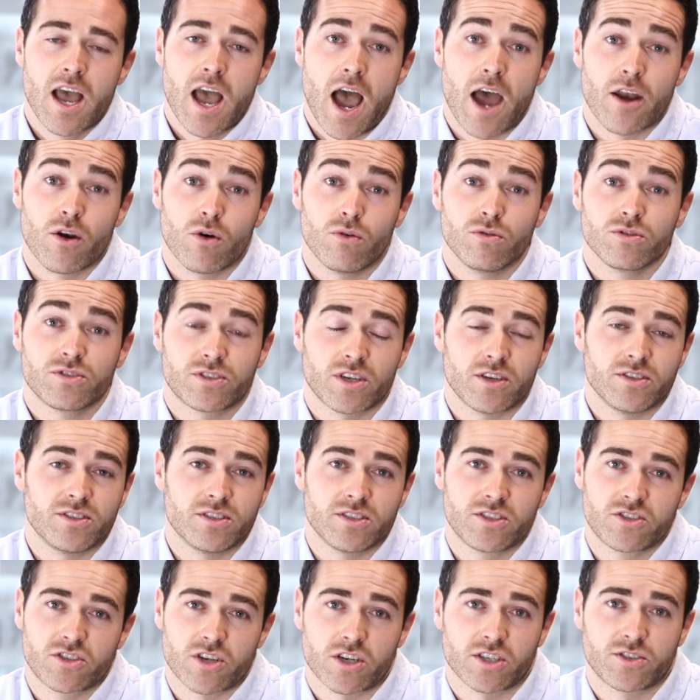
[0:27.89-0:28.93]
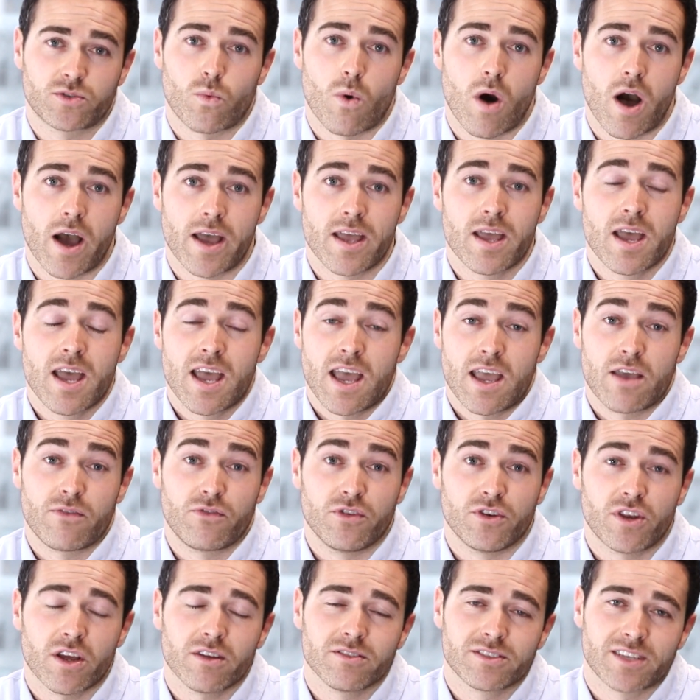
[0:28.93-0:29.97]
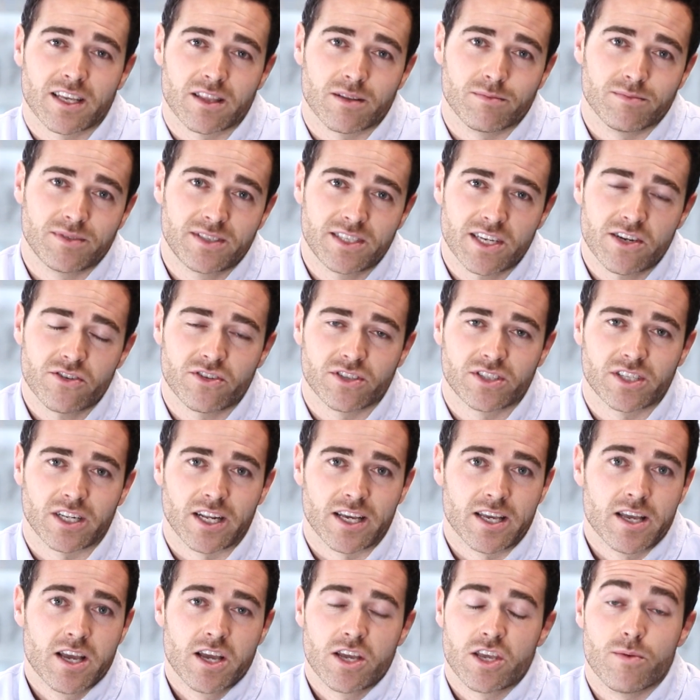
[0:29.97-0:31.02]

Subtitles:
and also discuss why, if you don't take them seriously,